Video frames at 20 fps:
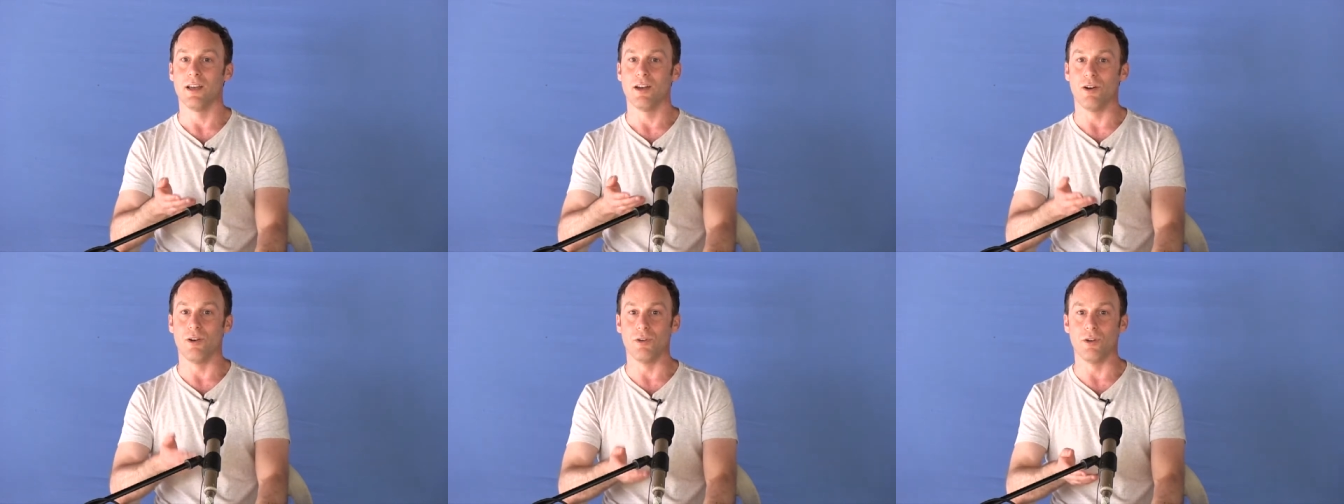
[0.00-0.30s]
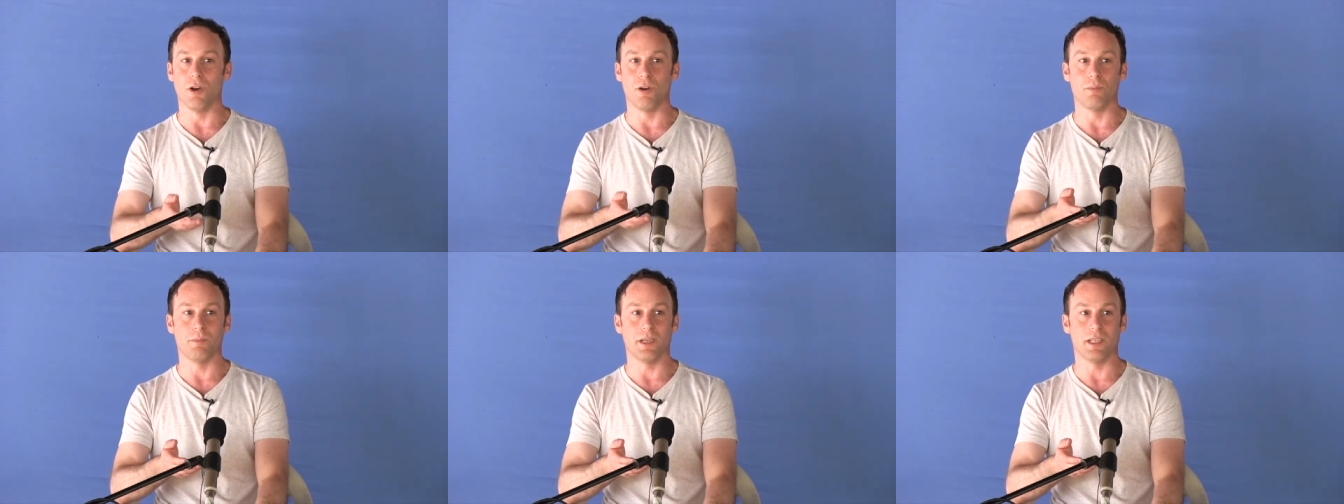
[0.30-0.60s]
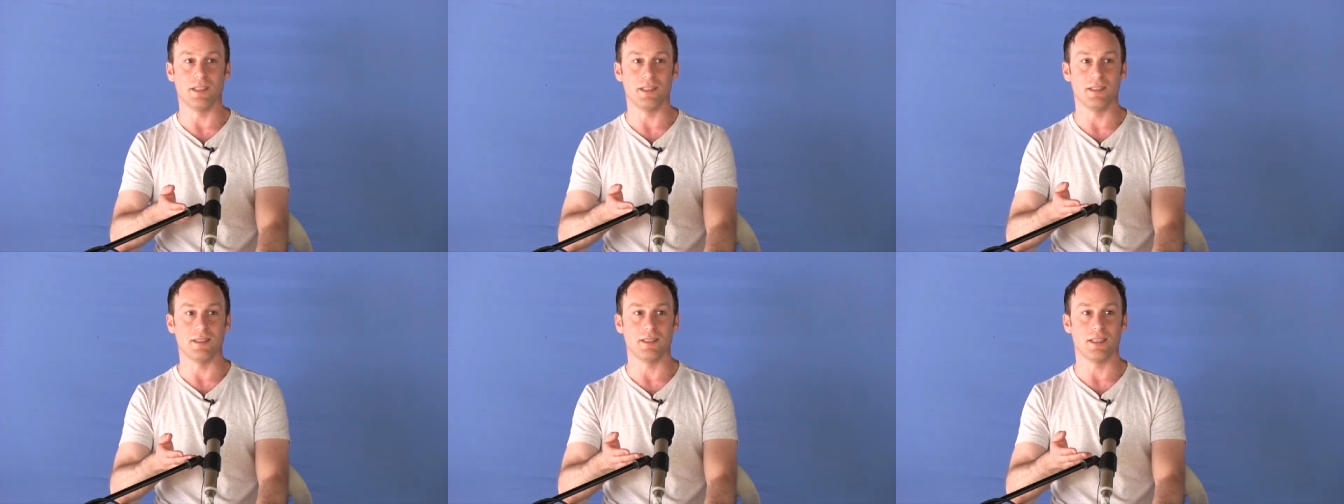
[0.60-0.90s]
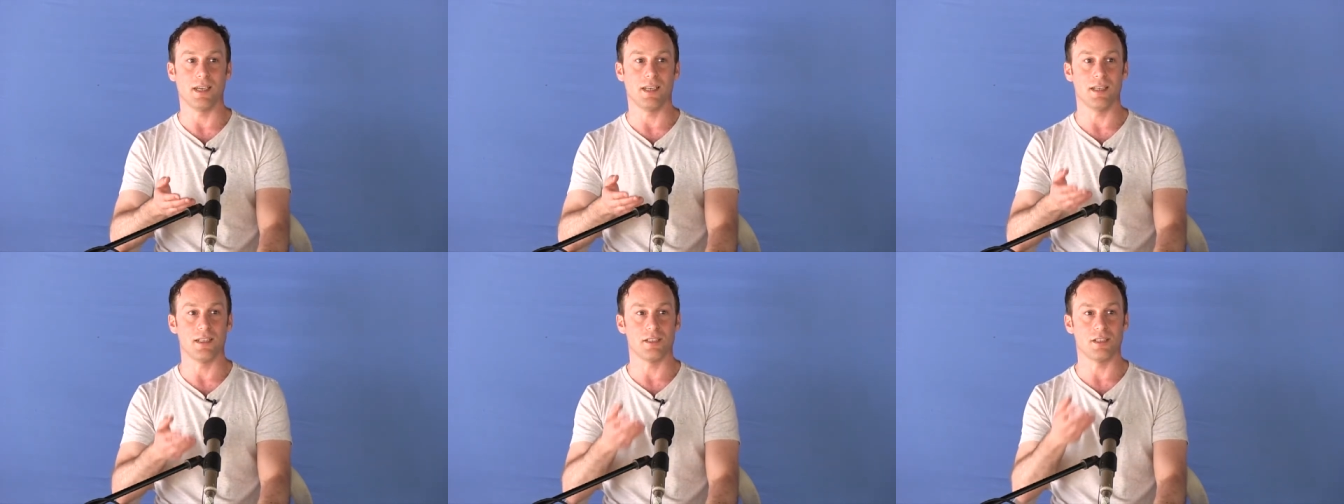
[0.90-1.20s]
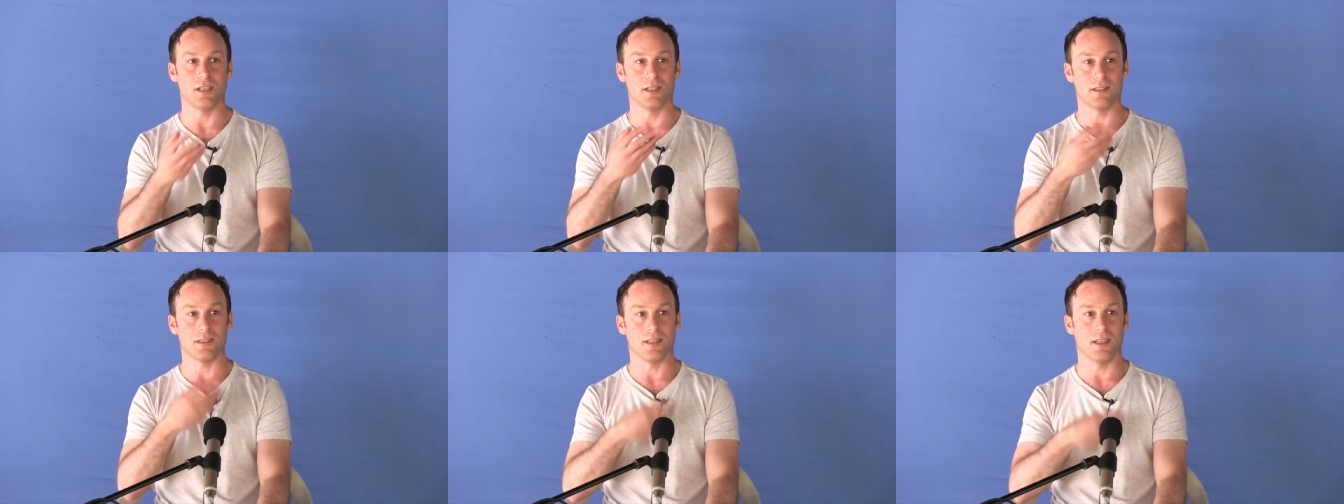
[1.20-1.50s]
on open
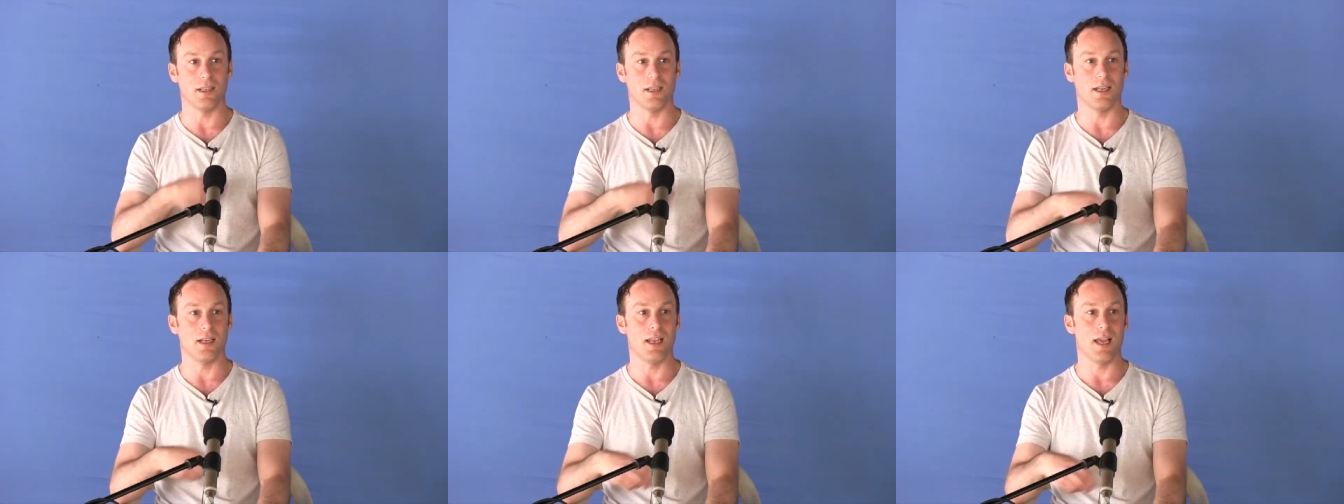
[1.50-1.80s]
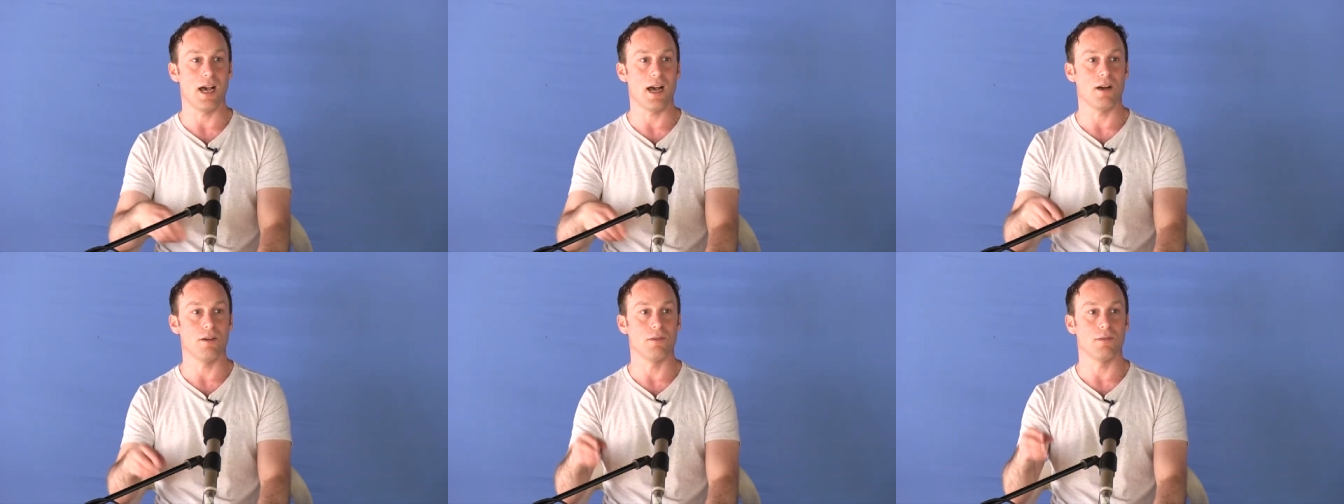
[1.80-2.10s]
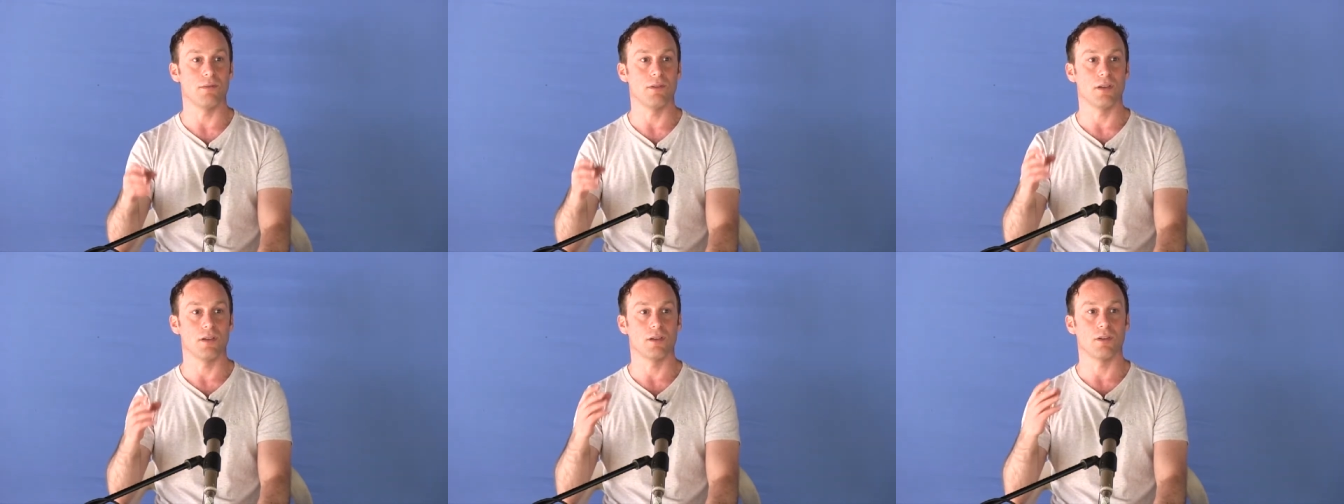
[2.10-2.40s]
intelligence and allow